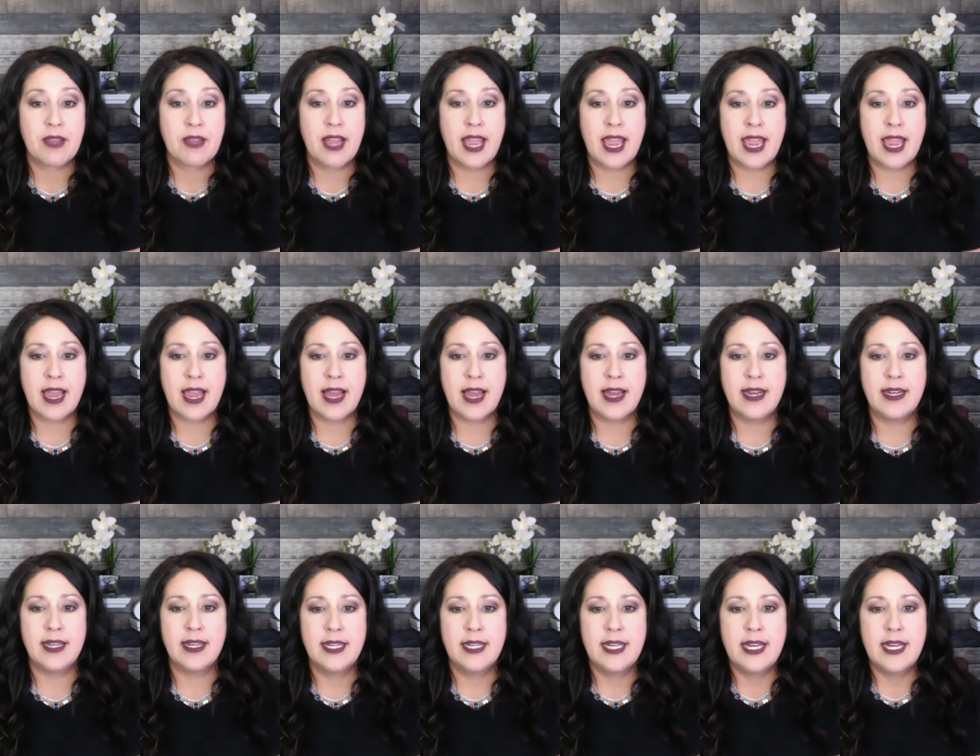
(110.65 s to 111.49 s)
And
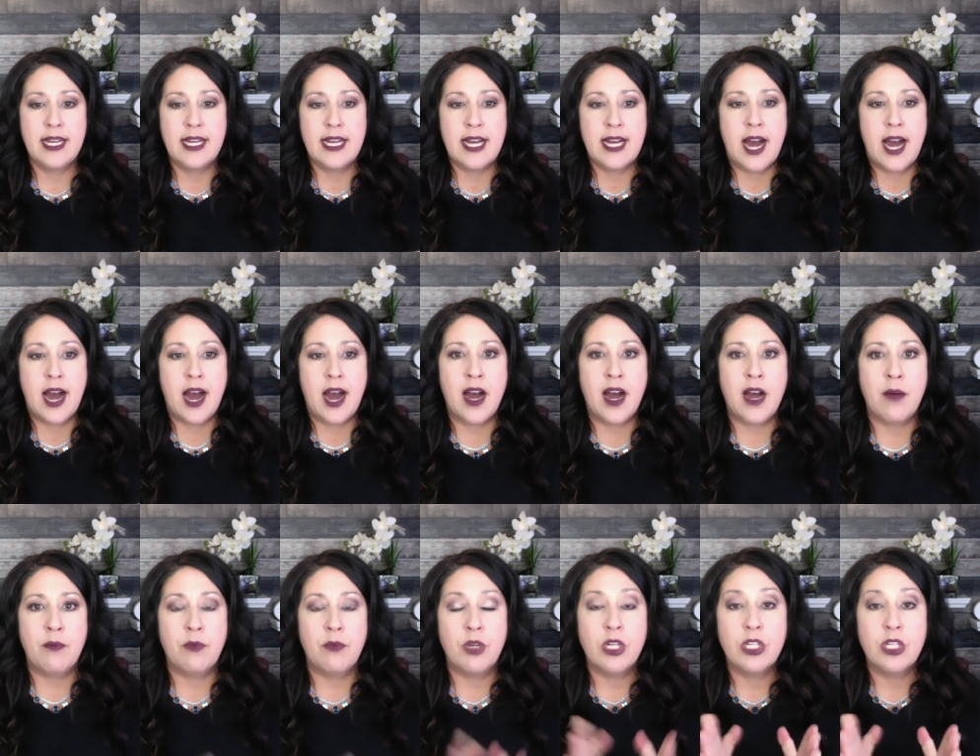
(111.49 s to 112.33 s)

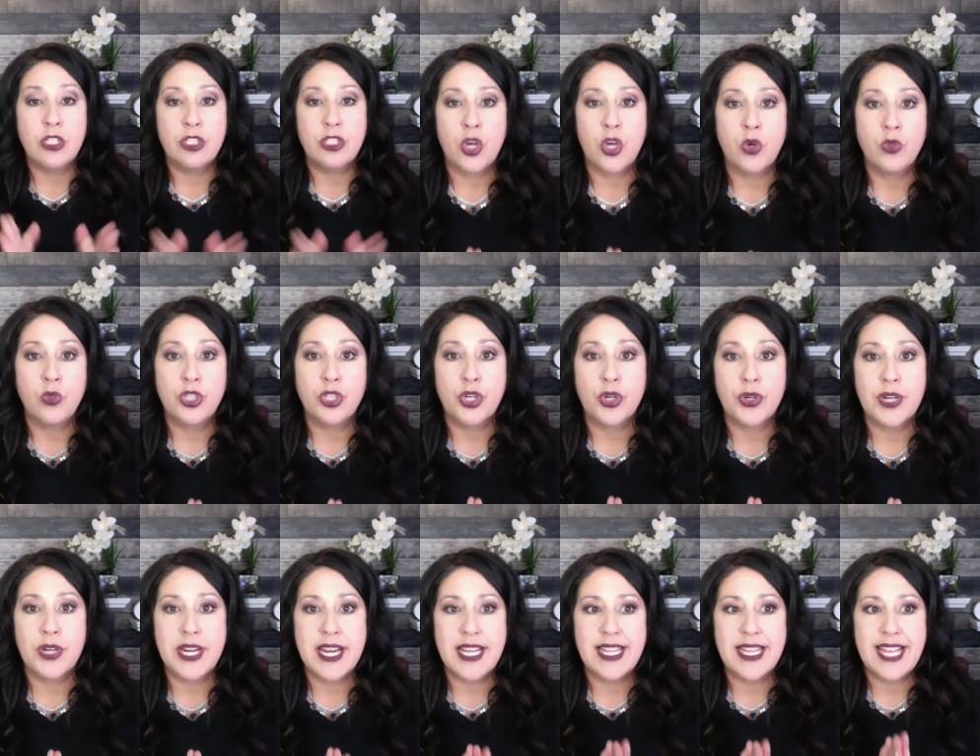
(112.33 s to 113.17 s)
um, so
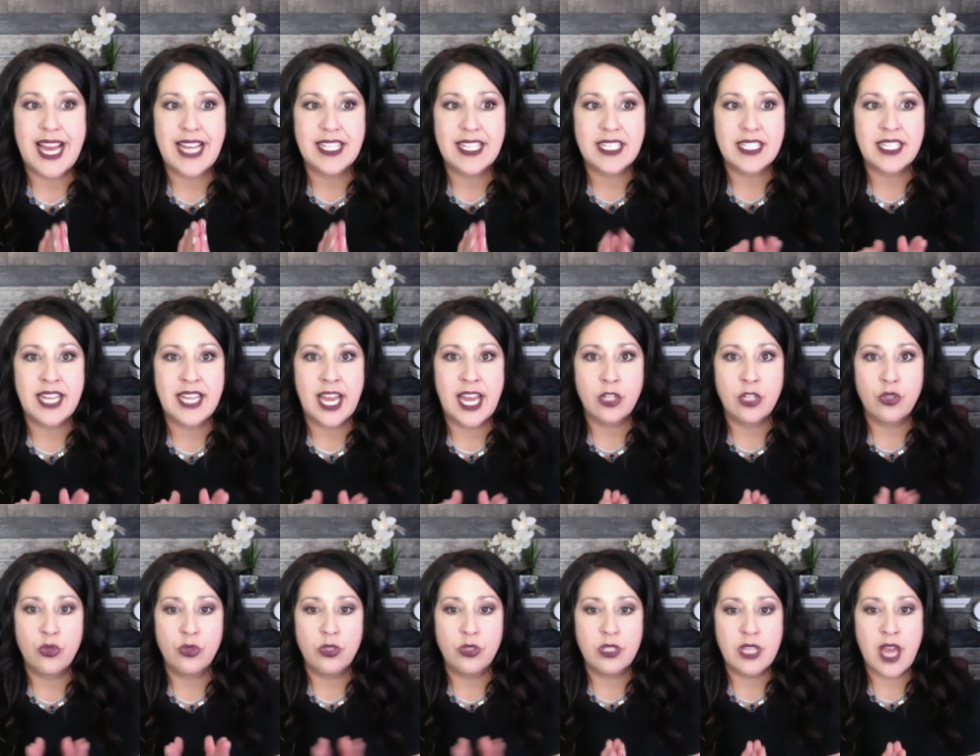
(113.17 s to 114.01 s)
during that
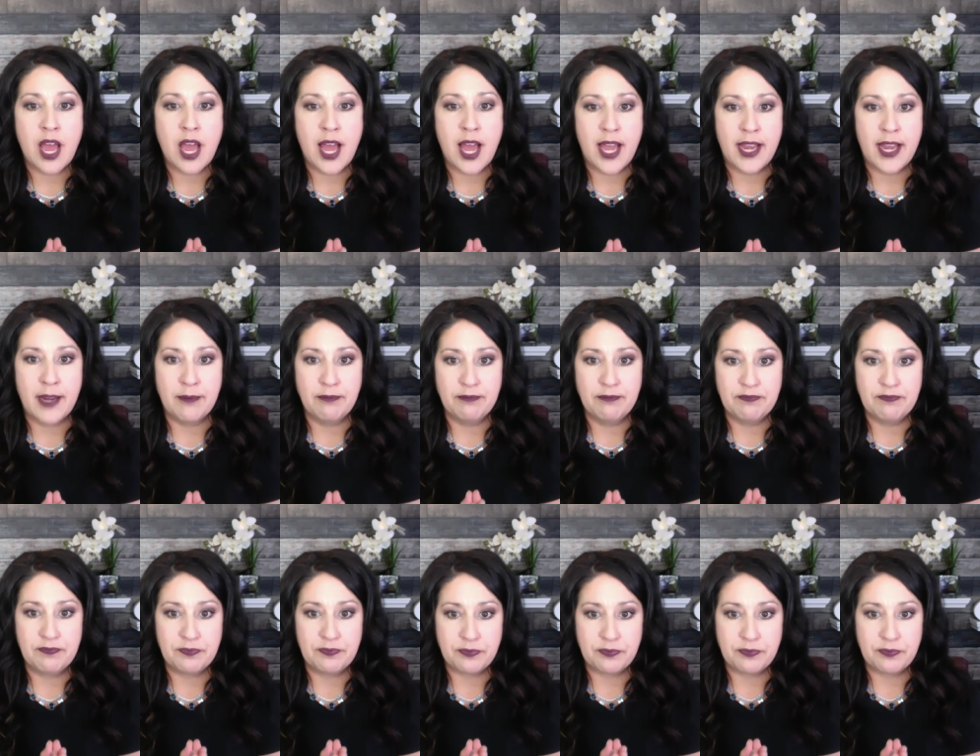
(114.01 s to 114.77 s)
scheduled time,